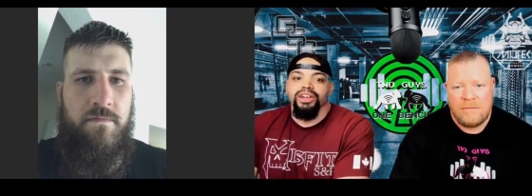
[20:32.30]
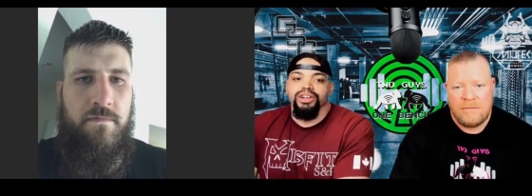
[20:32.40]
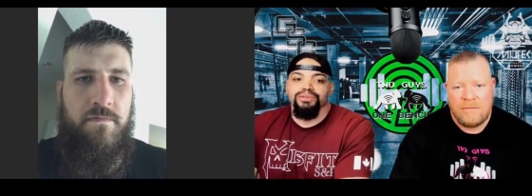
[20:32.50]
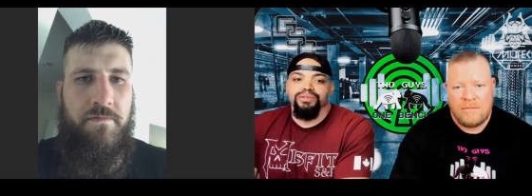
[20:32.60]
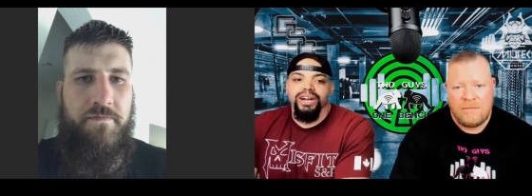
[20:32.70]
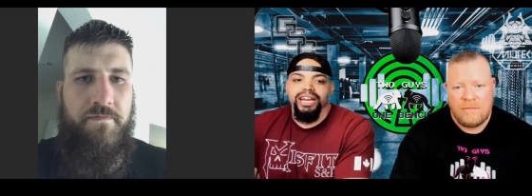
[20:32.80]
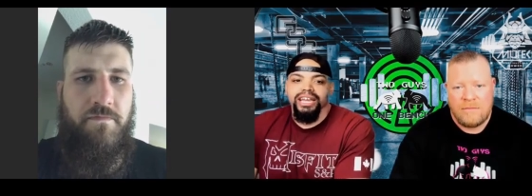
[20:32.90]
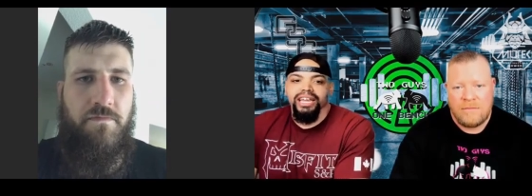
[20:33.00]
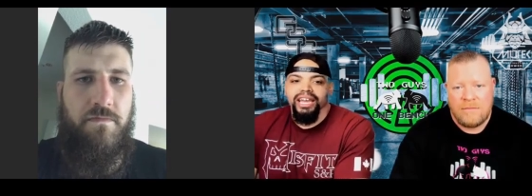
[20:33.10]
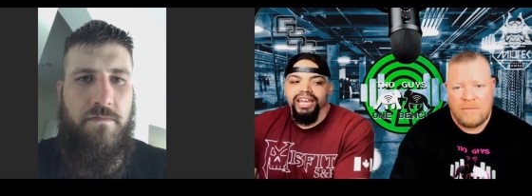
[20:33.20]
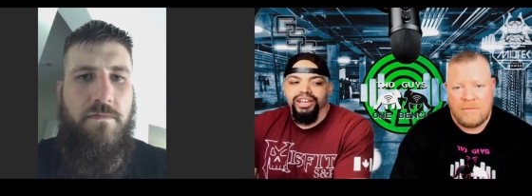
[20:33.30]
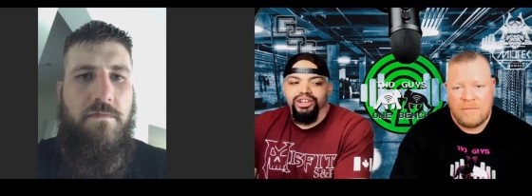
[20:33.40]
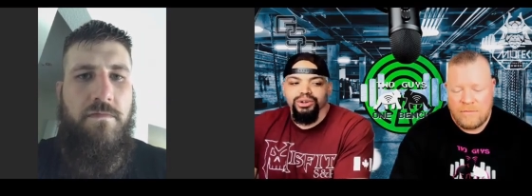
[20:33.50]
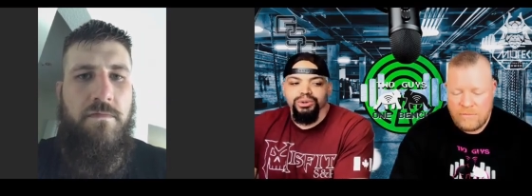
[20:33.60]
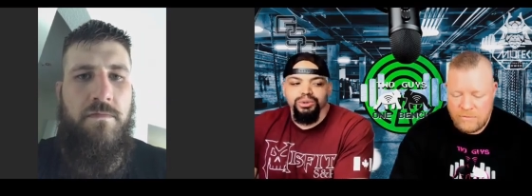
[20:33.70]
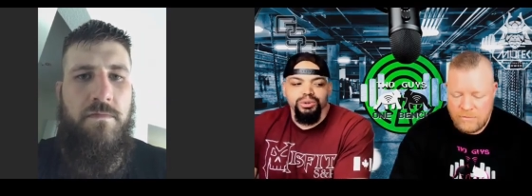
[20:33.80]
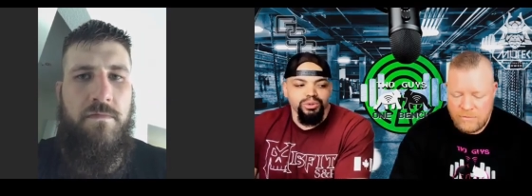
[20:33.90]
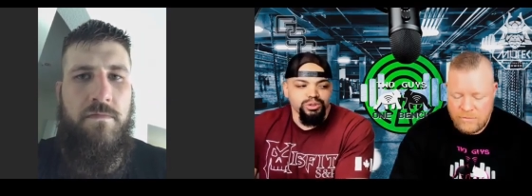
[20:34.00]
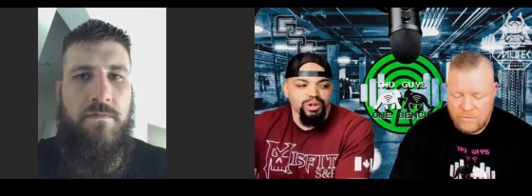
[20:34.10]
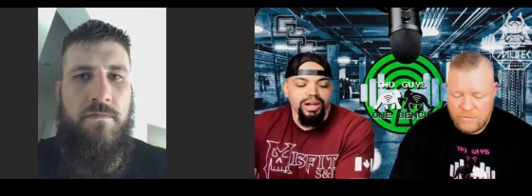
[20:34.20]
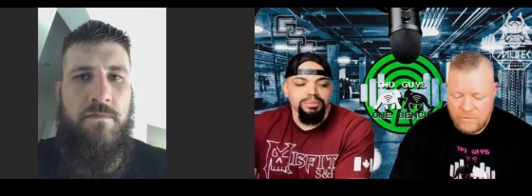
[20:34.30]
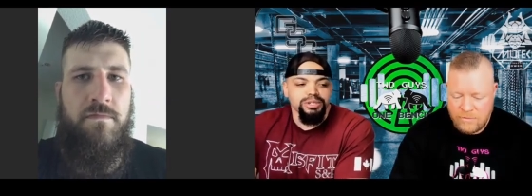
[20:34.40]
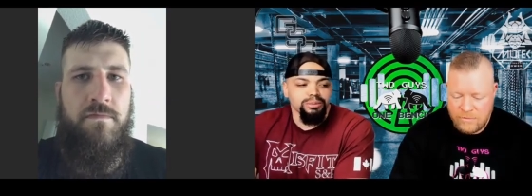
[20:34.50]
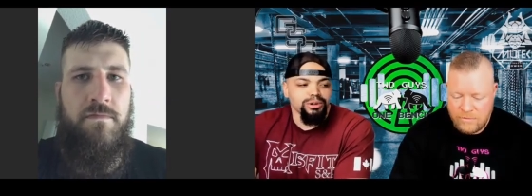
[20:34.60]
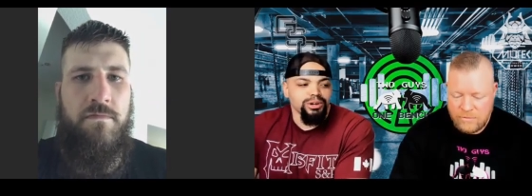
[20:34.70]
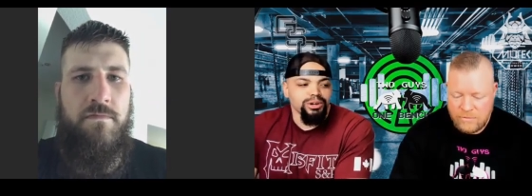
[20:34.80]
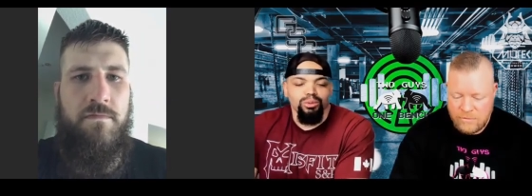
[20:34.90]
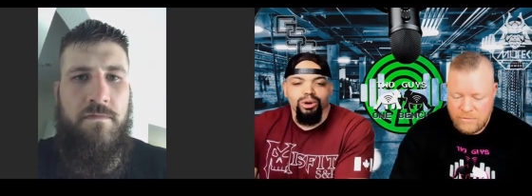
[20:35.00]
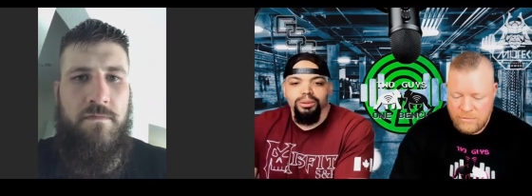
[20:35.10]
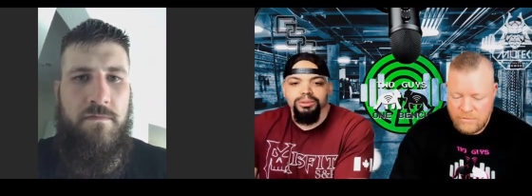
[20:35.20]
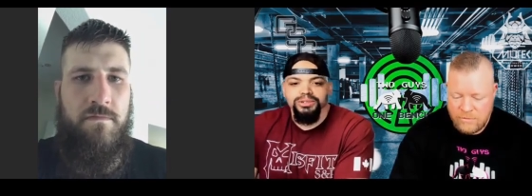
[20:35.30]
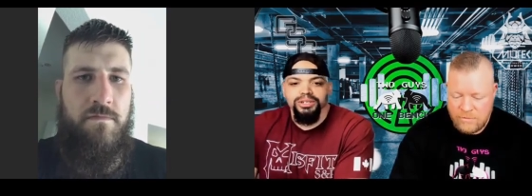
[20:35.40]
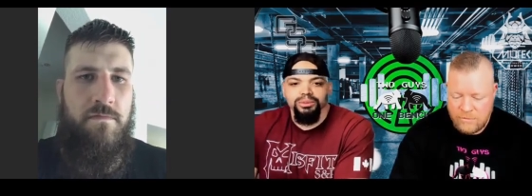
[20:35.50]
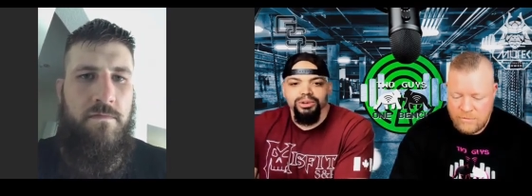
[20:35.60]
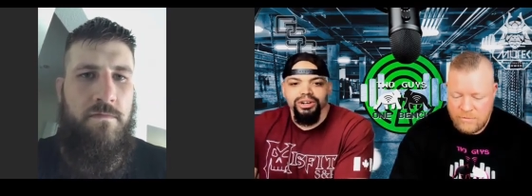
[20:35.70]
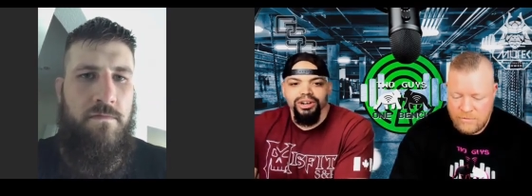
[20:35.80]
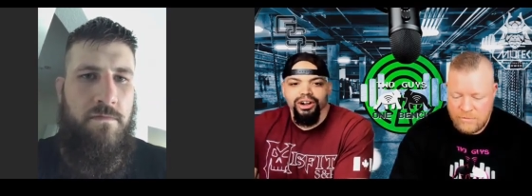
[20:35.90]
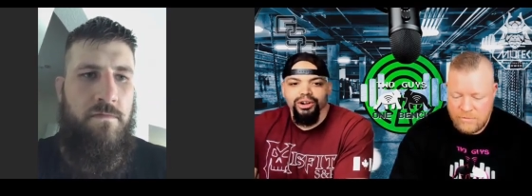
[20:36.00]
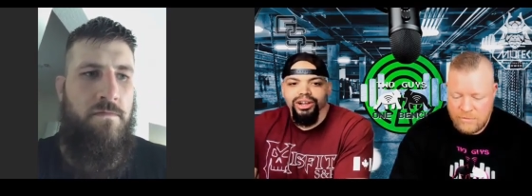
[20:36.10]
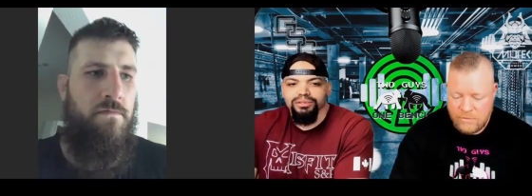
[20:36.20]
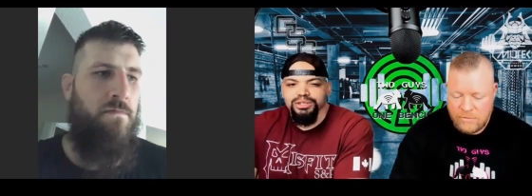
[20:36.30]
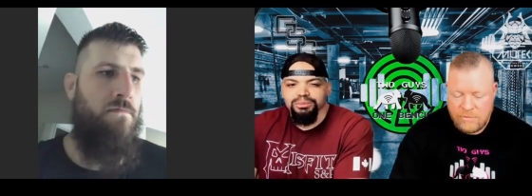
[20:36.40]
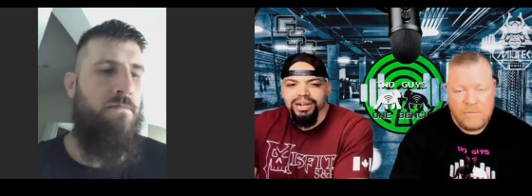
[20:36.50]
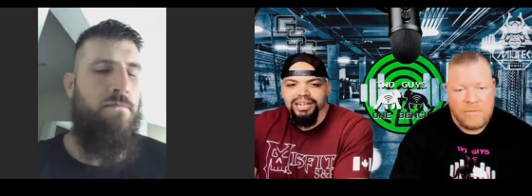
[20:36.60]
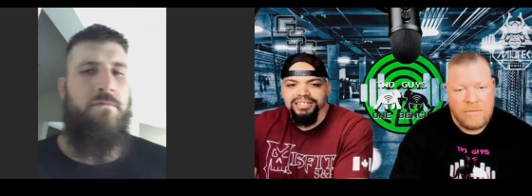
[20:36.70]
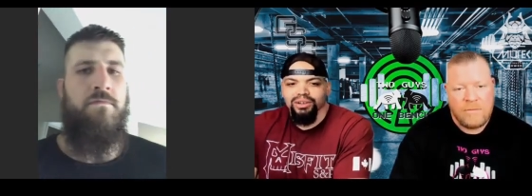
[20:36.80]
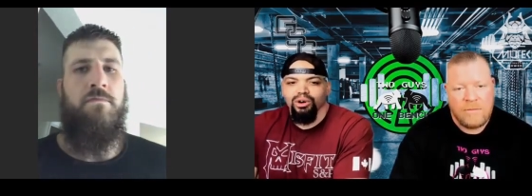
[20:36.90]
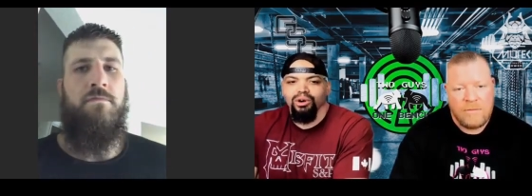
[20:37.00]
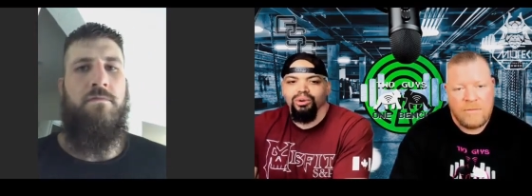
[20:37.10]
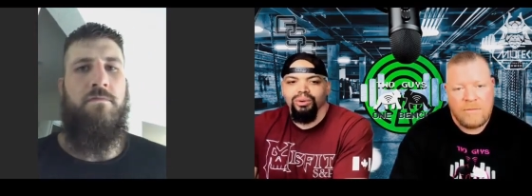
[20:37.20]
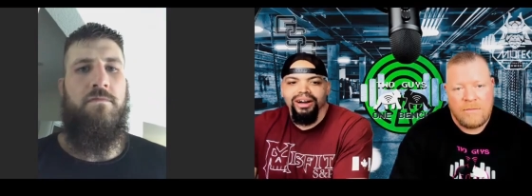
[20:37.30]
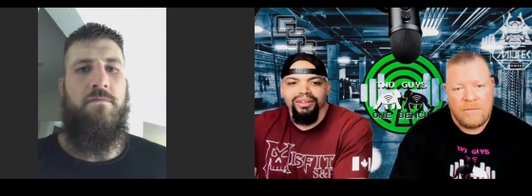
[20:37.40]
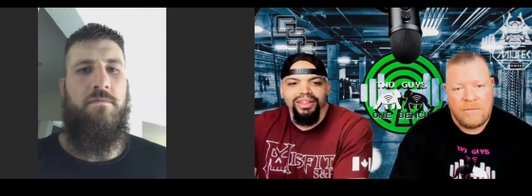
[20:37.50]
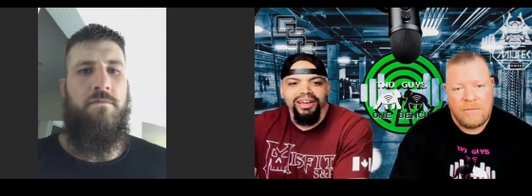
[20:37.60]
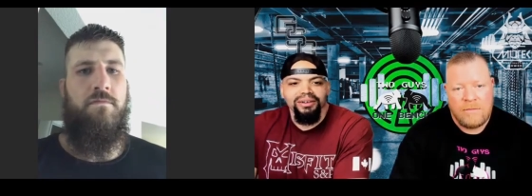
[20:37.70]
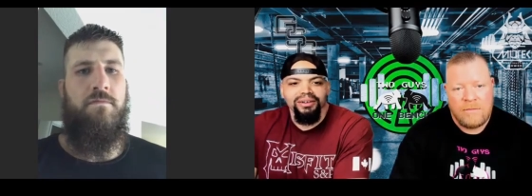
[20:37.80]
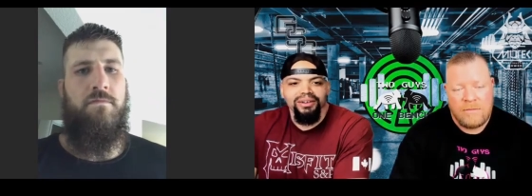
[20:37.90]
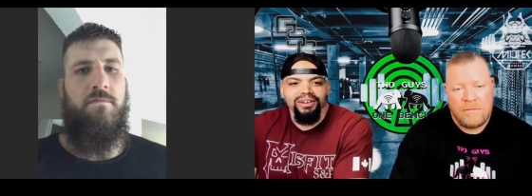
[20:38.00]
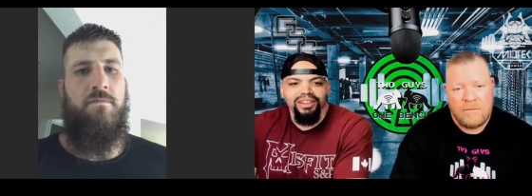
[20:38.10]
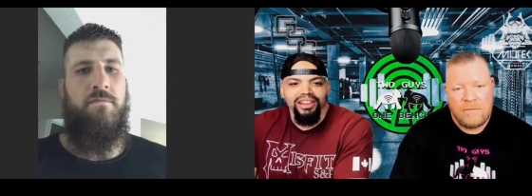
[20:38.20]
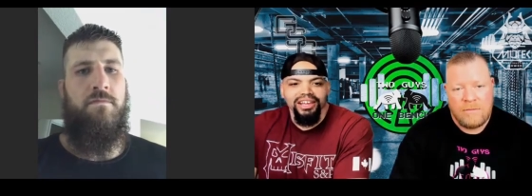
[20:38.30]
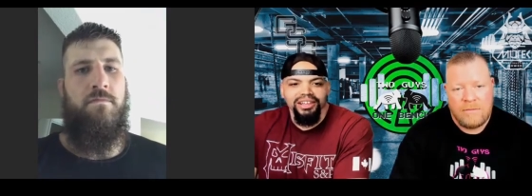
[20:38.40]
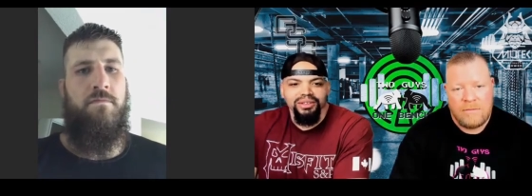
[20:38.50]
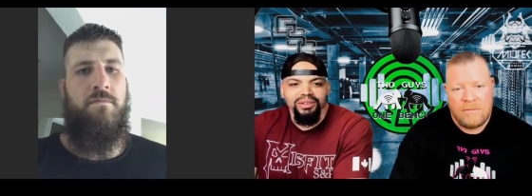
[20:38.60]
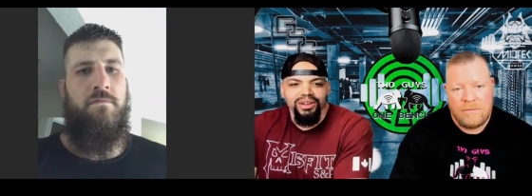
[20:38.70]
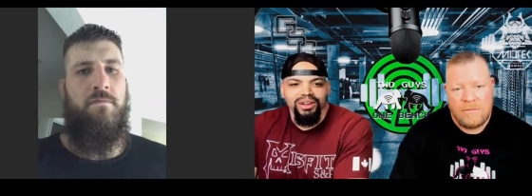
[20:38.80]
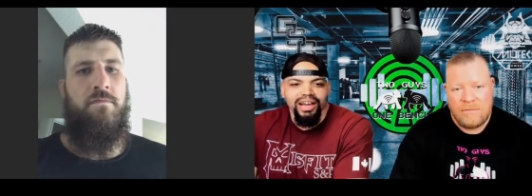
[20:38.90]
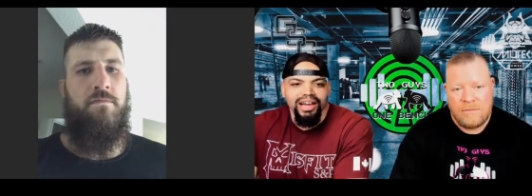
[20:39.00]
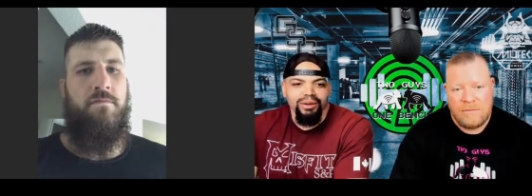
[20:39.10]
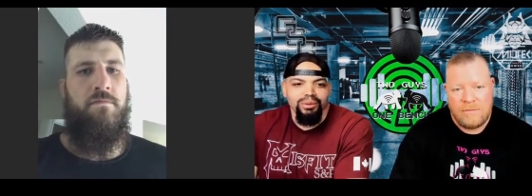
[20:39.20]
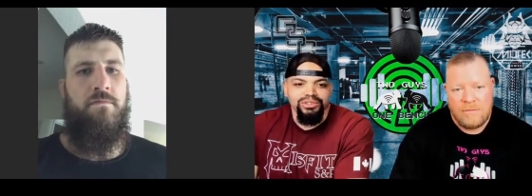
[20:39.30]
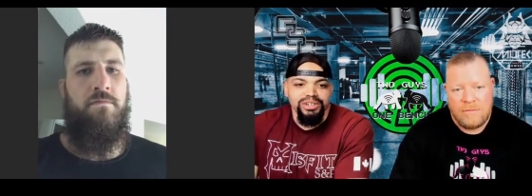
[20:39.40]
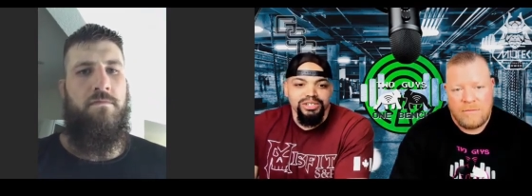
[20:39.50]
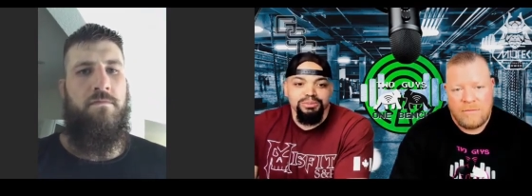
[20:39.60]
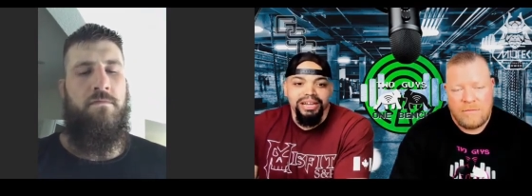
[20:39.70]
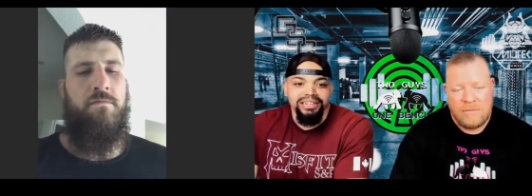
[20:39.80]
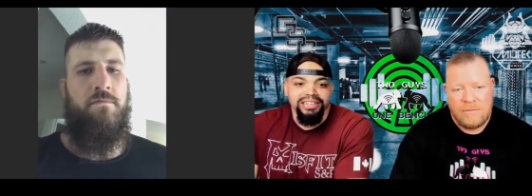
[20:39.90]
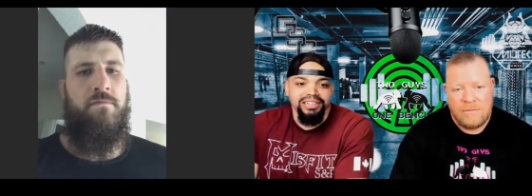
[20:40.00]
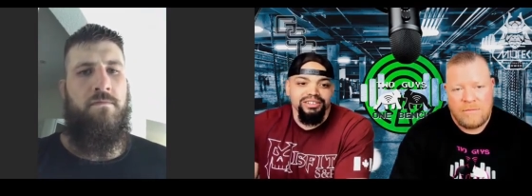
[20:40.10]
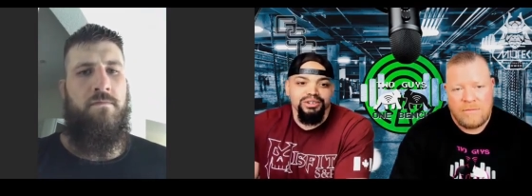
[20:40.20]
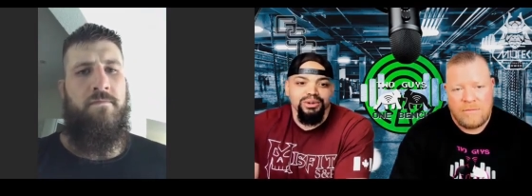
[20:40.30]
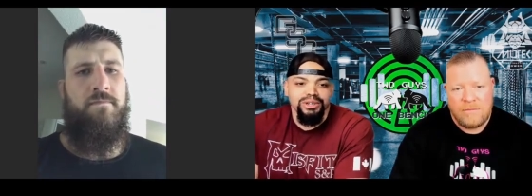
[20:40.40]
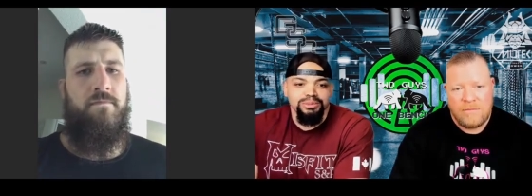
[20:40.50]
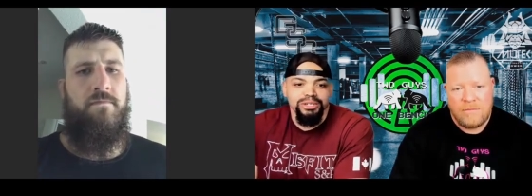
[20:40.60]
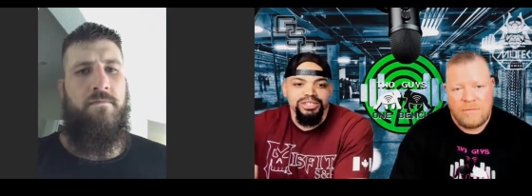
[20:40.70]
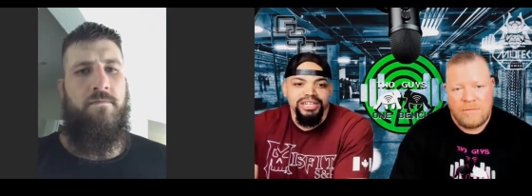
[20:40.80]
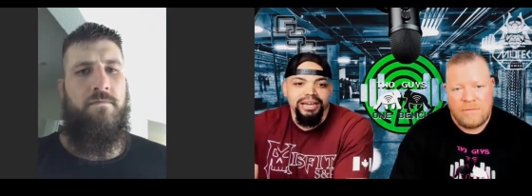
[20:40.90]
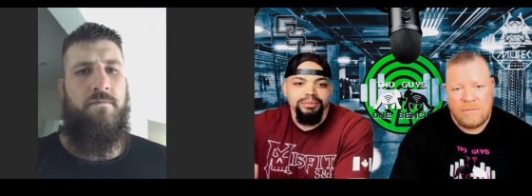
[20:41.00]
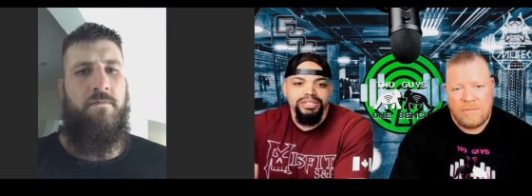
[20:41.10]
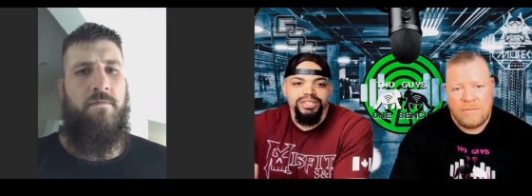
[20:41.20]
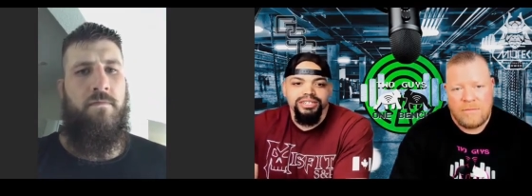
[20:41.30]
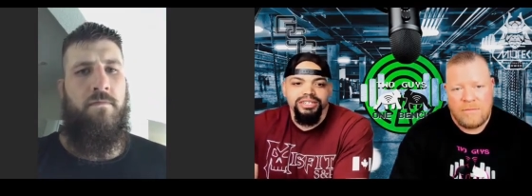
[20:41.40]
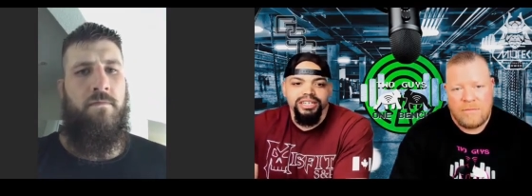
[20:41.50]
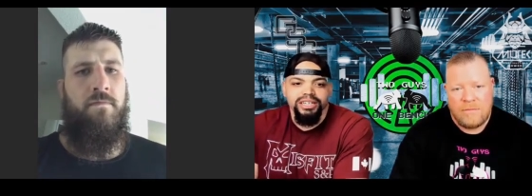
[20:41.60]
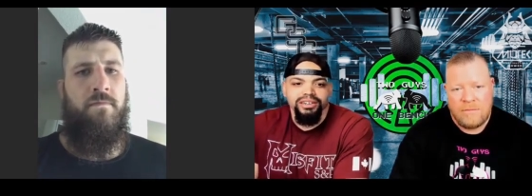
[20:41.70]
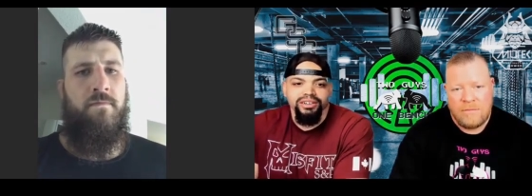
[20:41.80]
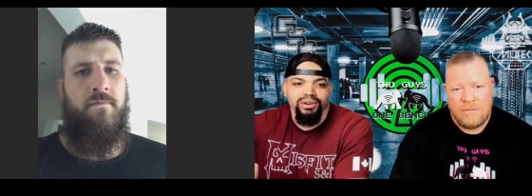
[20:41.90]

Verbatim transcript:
Speaker 1: you're fighting and you drop someone or wobble someone. Are you ever surprised like, oh wow, that like I wasn't expecting it to do as much damage as it did?